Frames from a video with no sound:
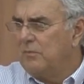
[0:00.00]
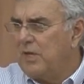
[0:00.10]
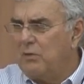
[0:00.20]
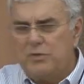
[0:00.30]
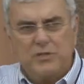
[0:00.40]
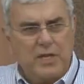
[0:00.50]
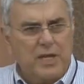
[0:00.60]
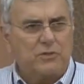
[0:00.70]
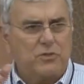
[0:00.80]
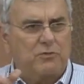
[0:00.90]
That was the
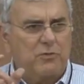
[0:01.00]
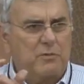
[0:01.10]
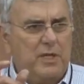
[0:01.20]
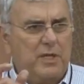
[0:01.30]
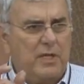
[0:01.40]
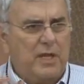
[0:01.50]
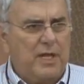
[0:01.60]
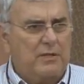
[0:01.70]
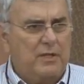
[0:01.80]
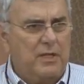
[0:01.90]
answer for me
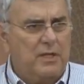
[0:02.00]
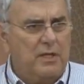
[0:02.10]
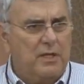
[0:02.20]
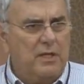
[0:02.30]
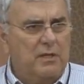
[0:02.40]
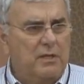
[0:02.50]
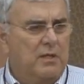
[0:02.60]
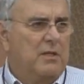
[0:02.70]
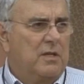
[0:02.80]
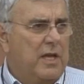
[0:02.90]
at the, uh,
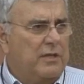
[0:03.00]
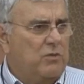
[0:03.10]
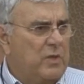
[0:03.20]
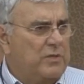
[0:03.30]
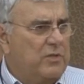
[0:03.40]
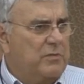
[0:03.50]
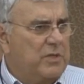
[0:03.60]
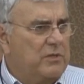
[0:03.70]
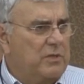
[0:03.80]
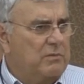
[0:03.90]
at the rescue
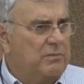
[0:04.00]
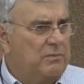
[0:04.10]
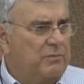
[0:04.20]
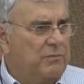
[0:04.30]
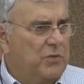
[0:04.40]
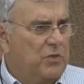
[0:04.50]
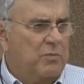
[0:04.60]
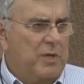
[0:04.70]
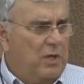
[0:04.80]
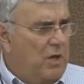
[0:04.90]
mission. It
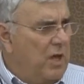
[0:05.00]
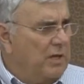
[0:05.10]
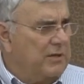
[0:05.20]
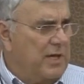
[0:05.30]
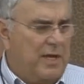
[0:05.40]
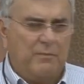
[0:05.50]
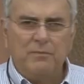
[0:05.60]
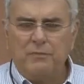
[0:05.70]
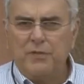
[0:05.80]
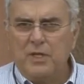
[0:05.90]
took me a long
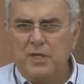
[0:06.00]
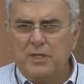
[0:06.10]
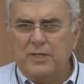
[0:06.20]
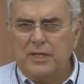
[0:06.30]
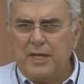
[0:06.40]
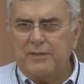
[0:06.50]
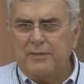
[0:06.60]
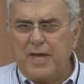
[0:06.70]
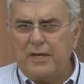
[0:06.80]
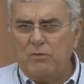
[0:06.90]
time to get
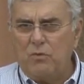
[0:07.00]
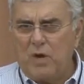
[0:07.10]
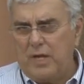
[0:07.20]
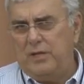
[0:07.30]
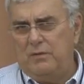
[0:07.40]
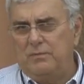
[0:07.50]
that right.